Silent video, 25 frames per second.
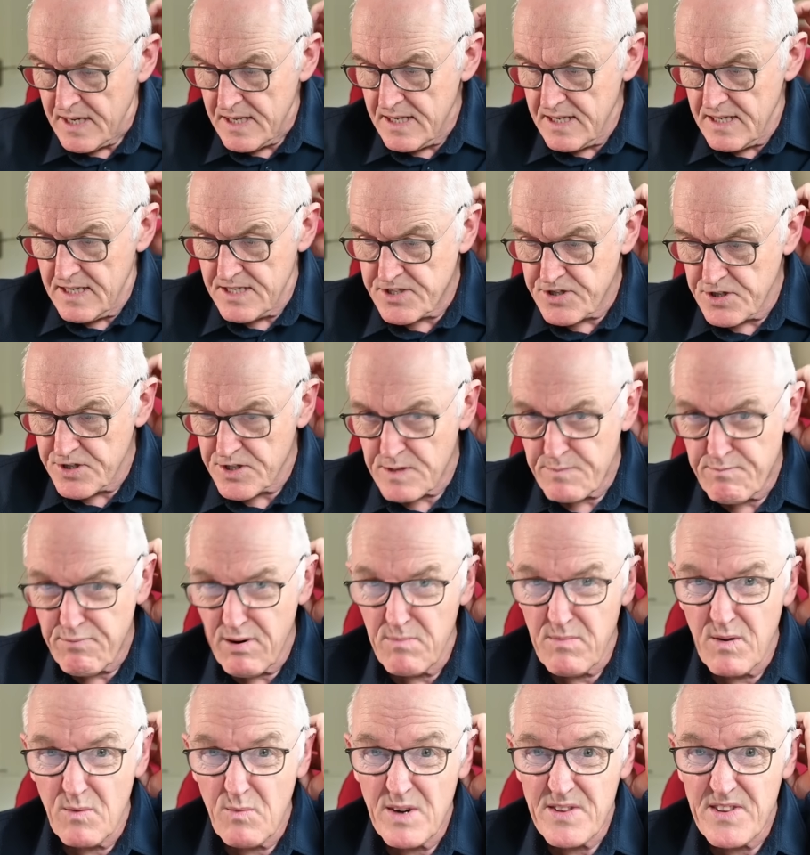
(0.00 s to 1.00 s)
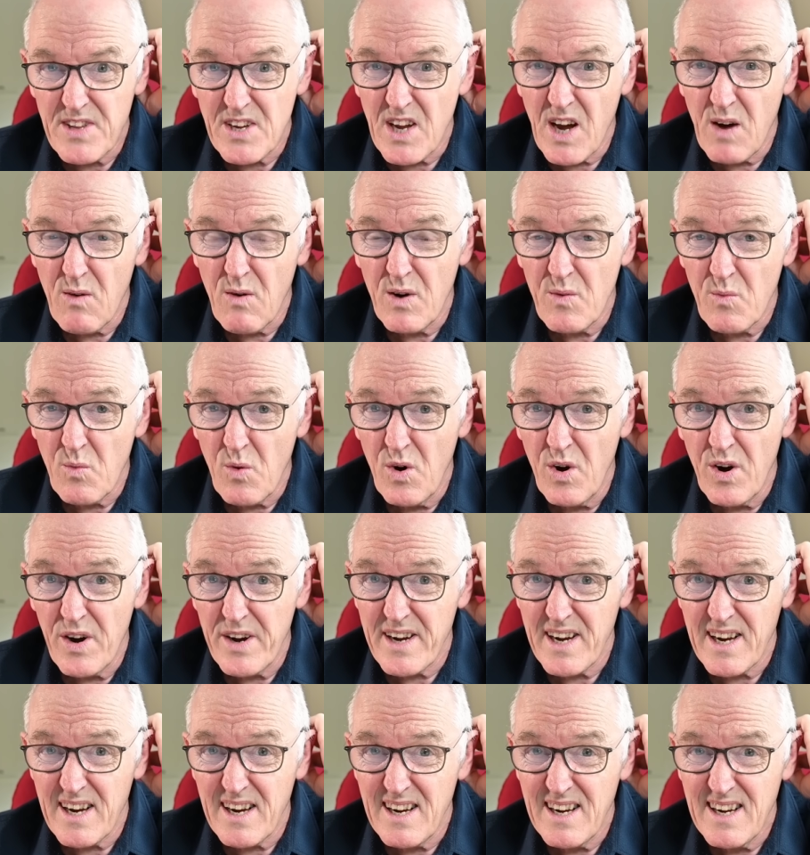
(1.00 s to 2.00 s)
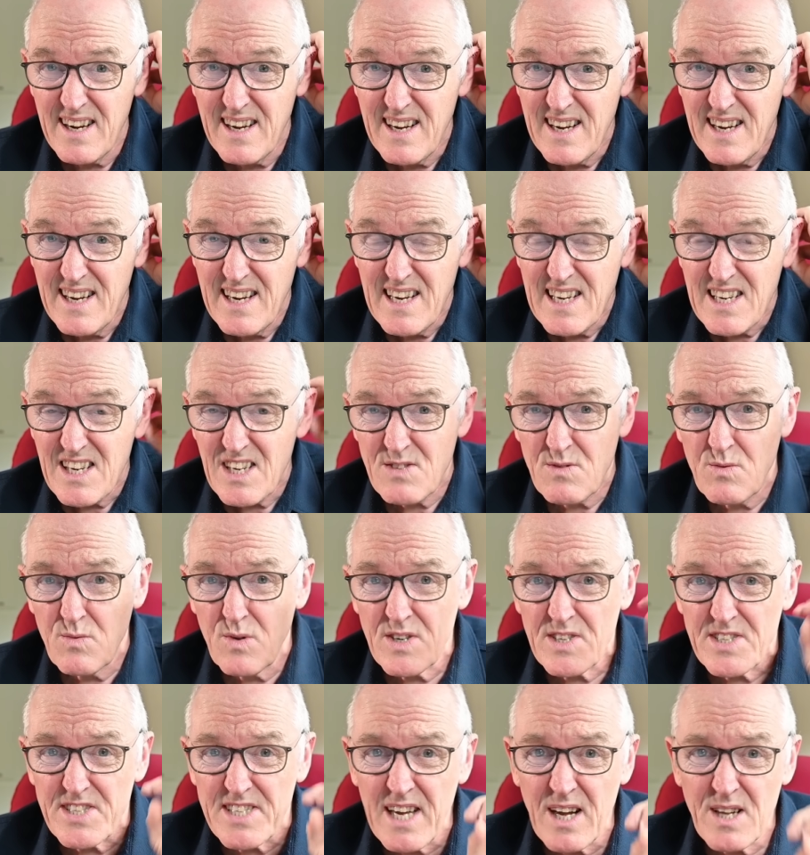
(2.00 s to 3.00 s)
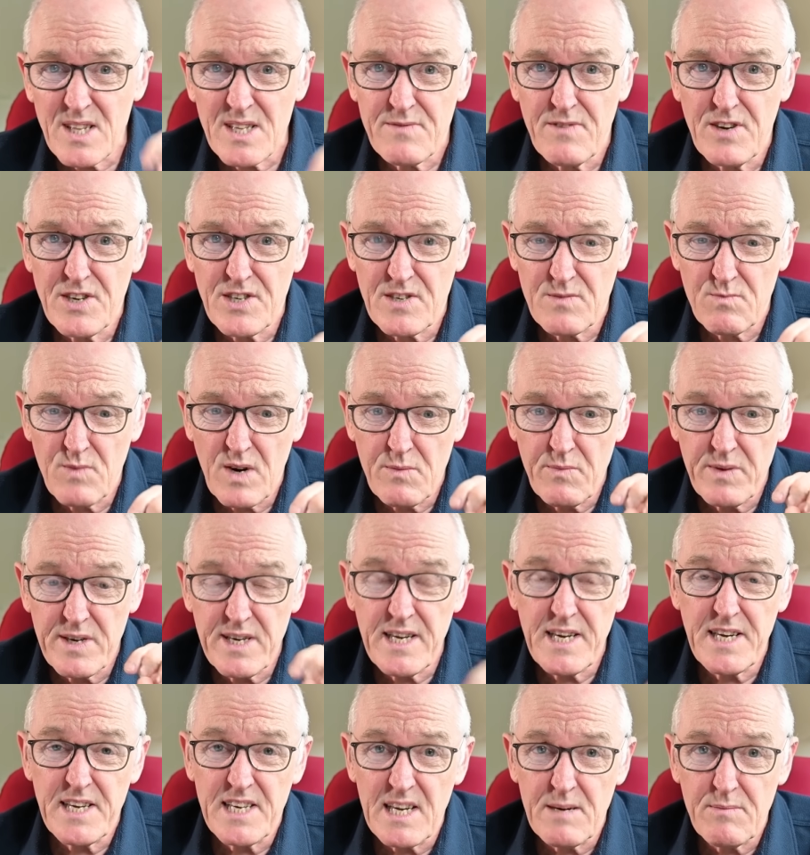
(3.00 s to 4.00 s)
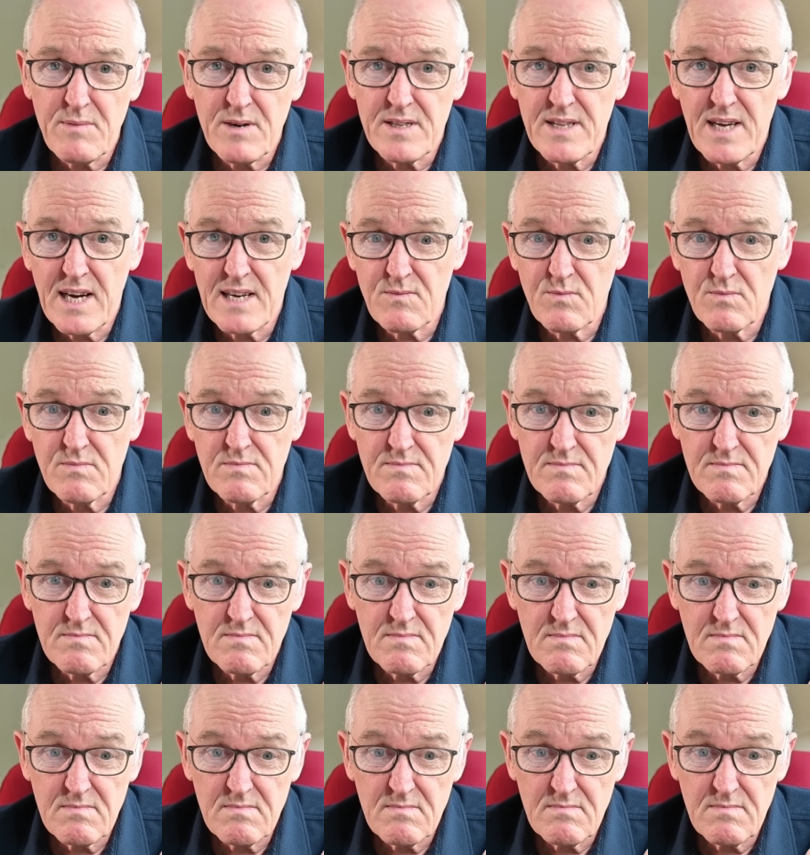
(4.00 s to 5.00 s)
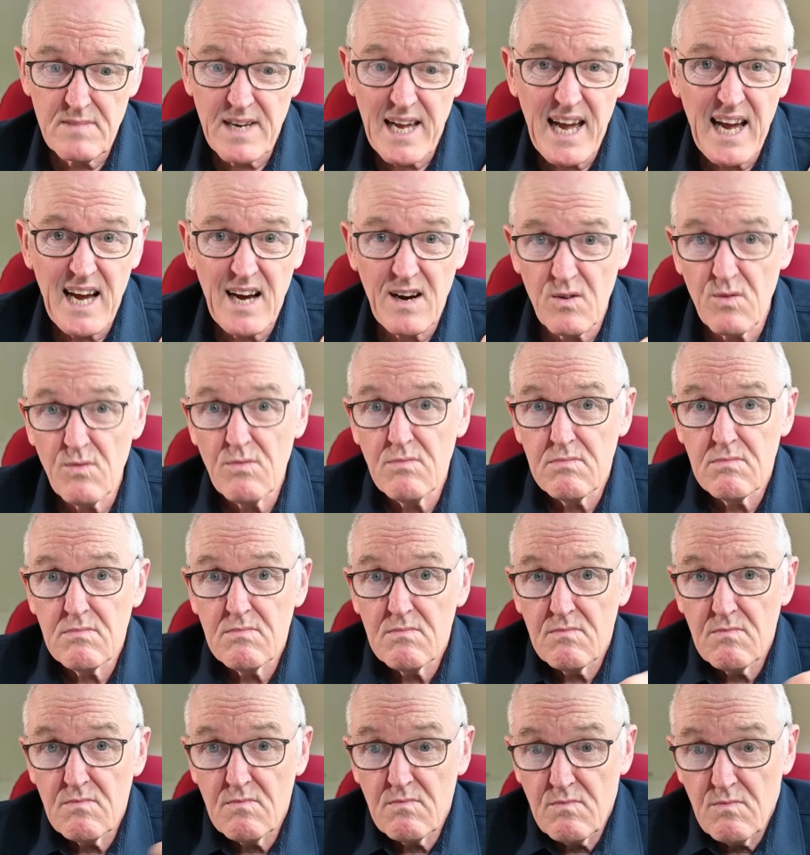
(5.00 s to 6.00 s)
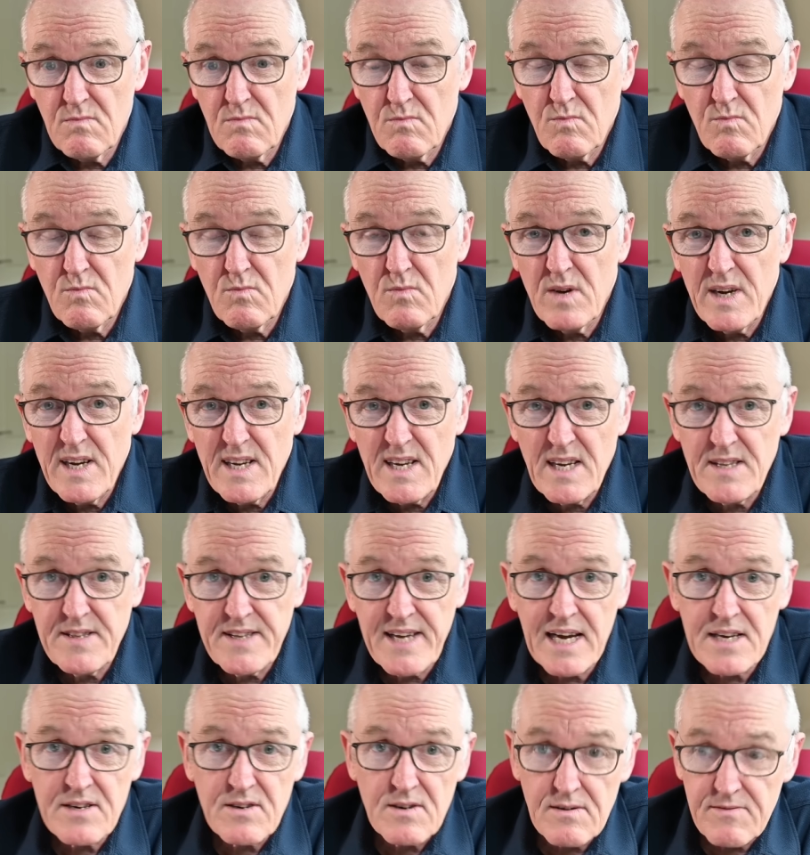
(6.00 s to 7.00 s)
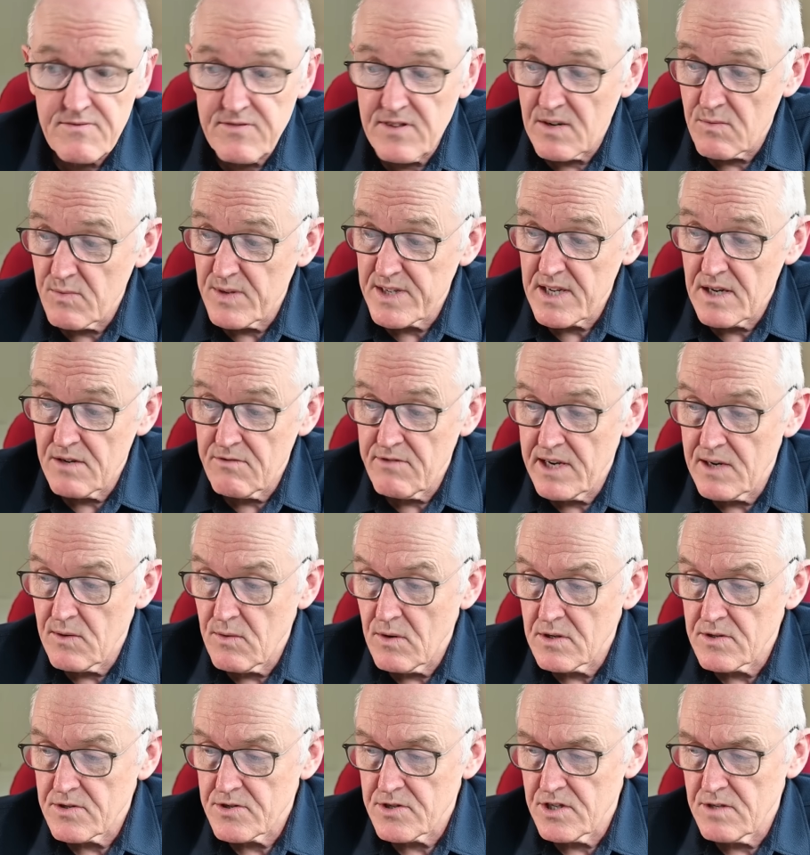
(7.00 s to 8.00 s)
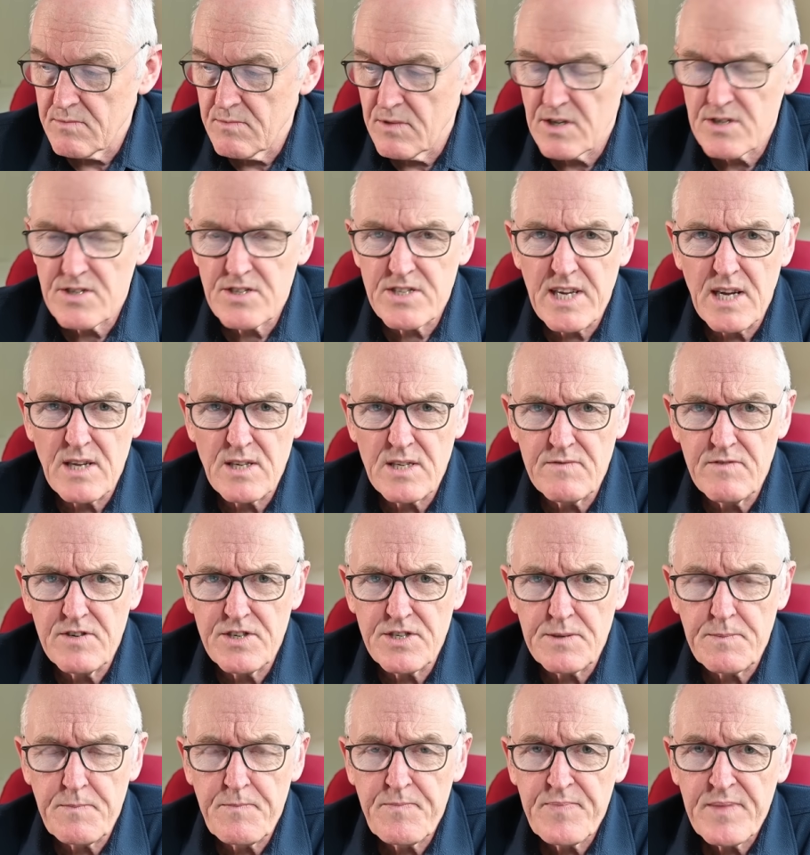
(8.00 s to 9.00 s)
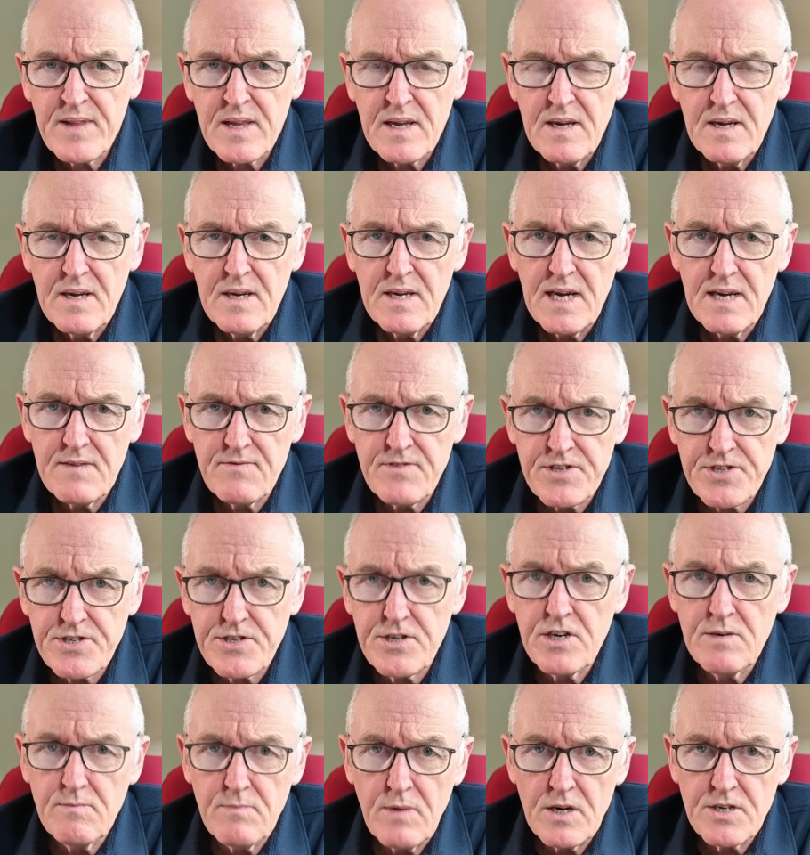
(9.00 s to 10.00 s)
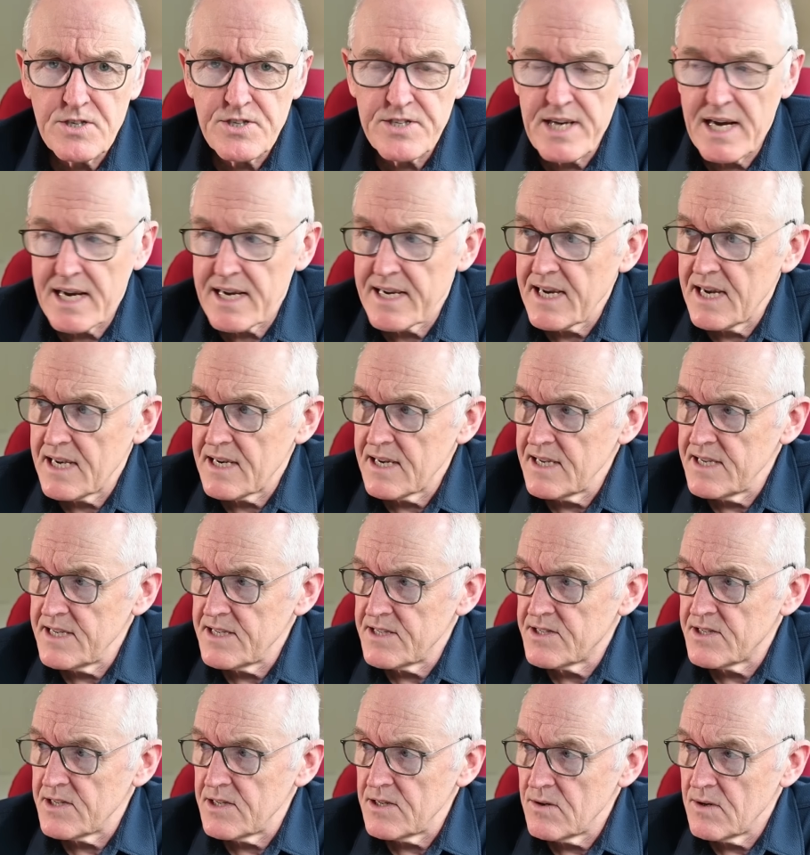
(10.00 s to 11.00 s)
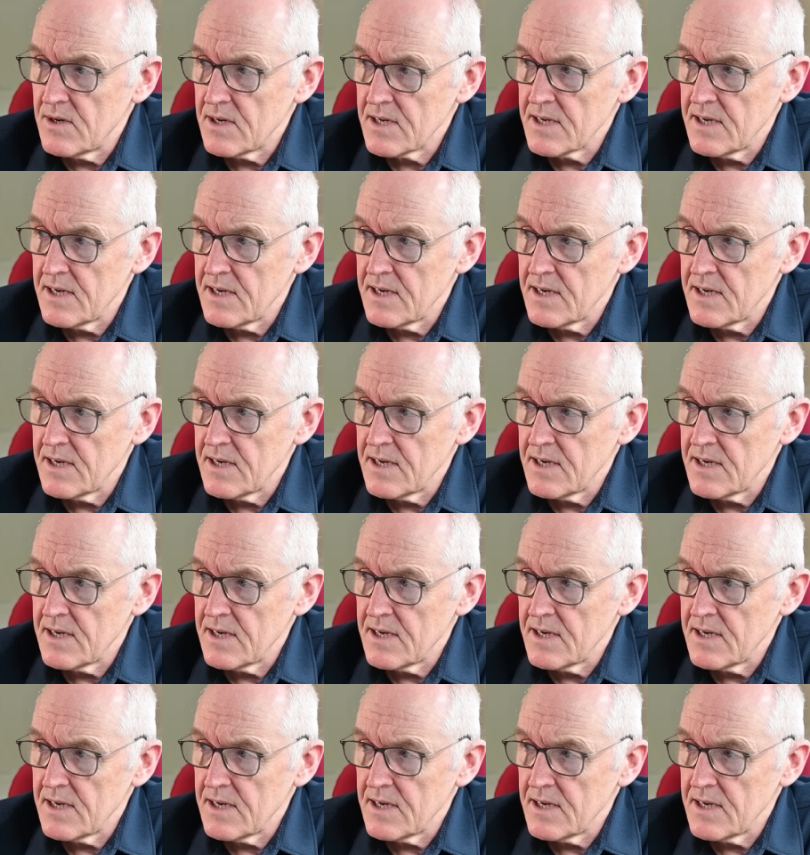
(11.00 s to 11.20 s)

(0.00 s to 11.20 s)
It's just a problem when they go on working, because we want cell division when we need it, but then now in the adult form, we don't really want too much cell division. If there's too much, that can lead to